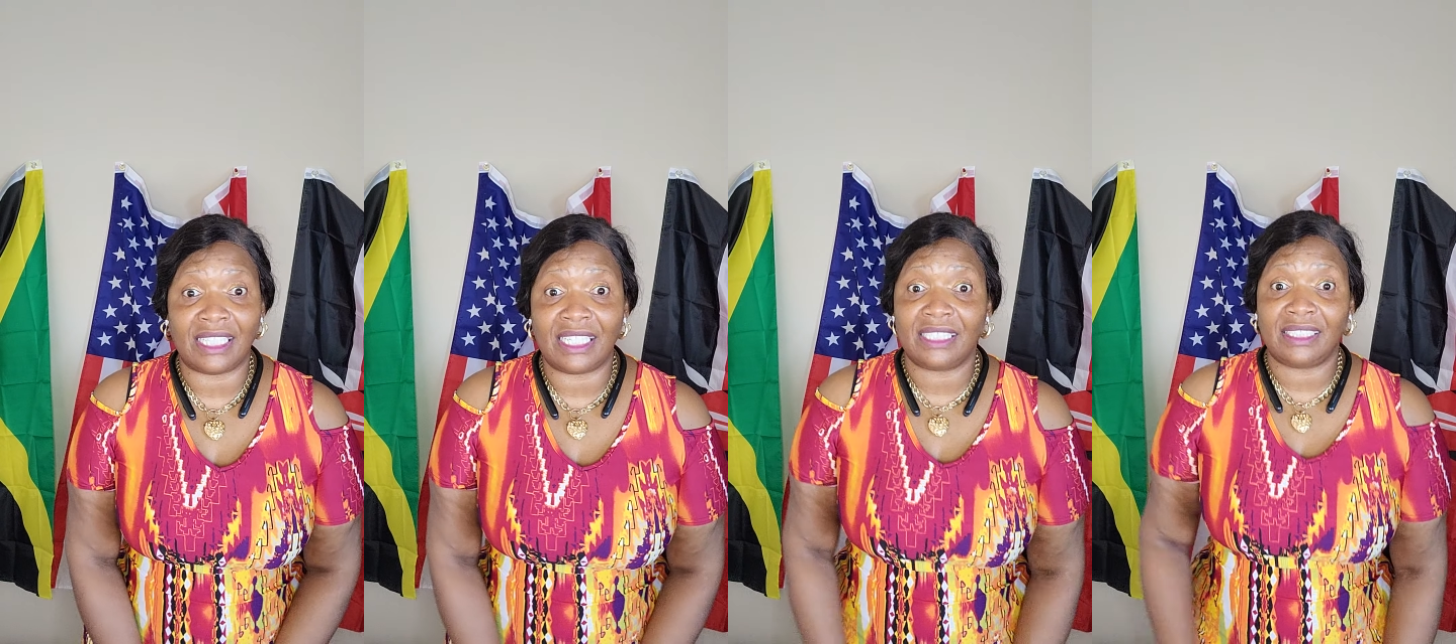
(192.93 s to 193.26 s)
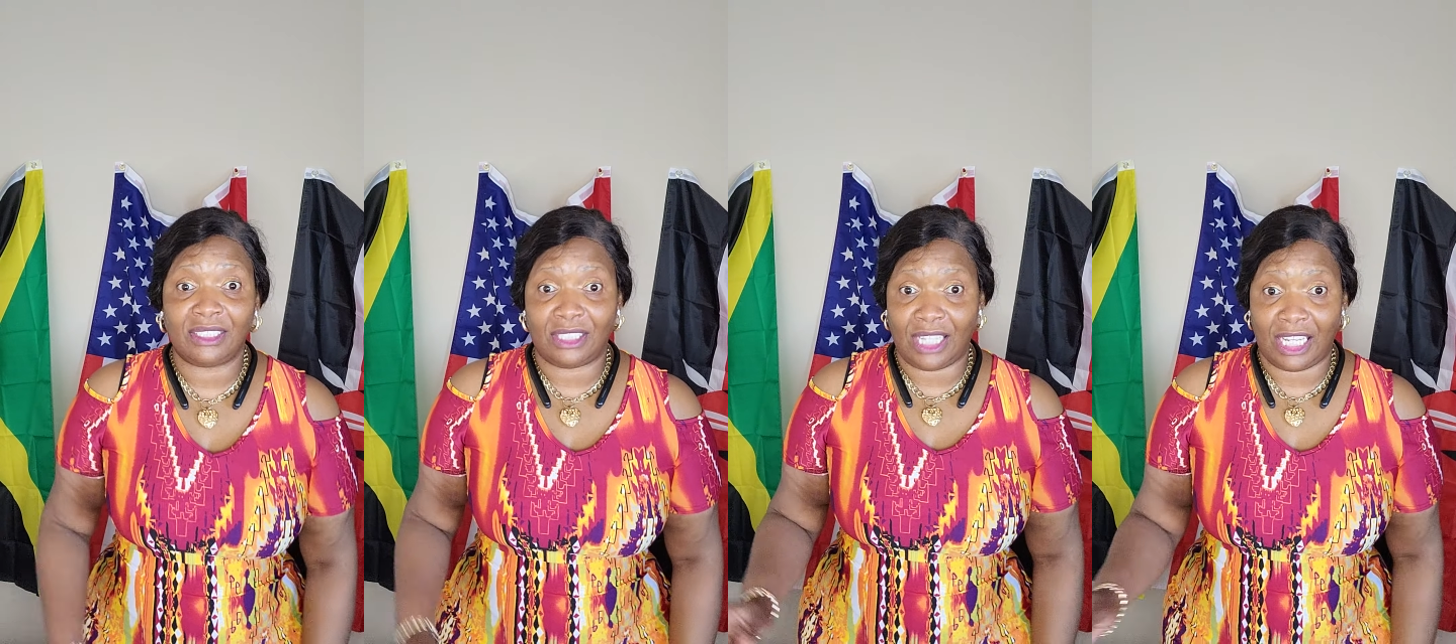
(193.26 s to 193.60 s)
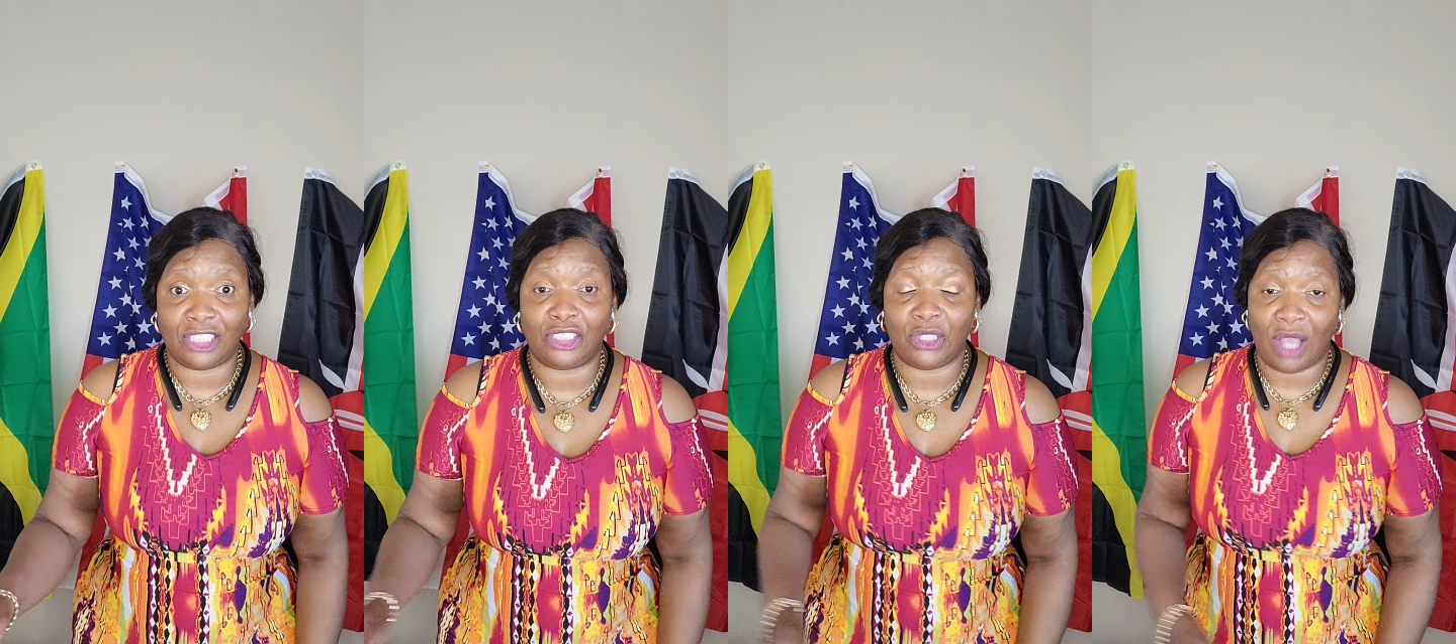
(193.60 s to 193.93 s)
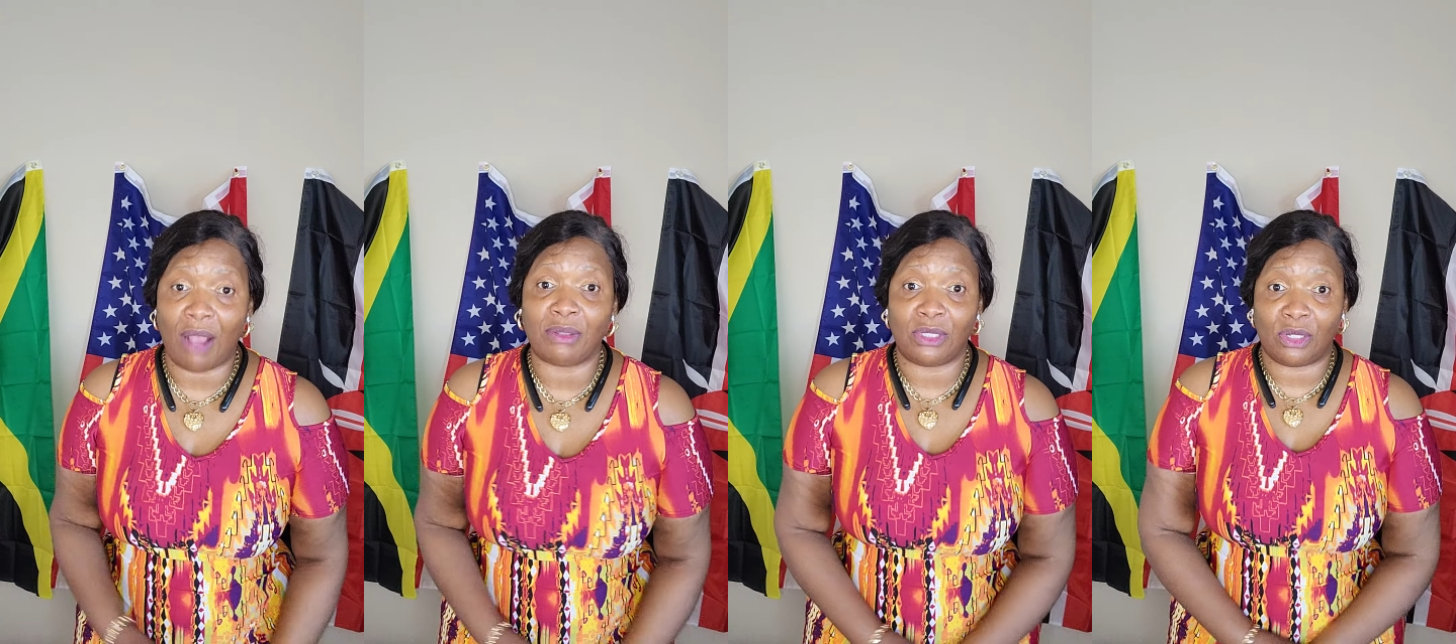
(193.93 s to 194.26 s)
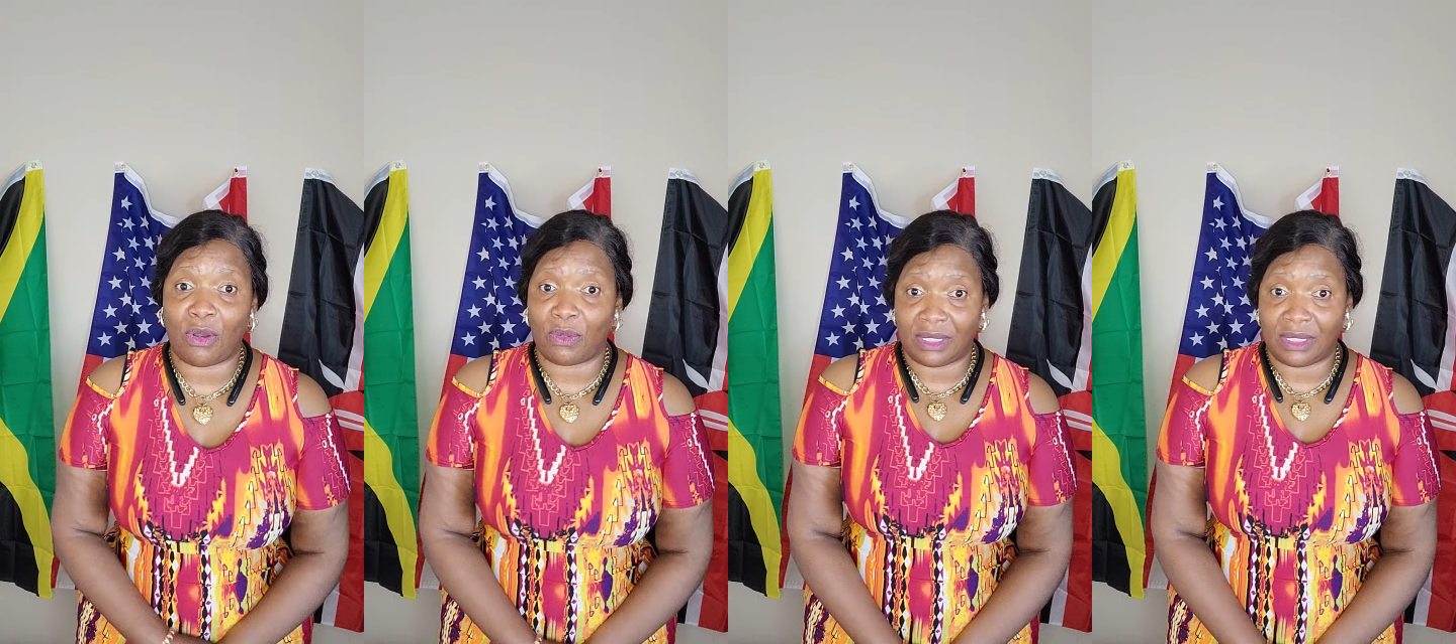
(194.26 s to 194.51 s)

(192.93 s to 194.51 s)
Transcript: did it teach you how to go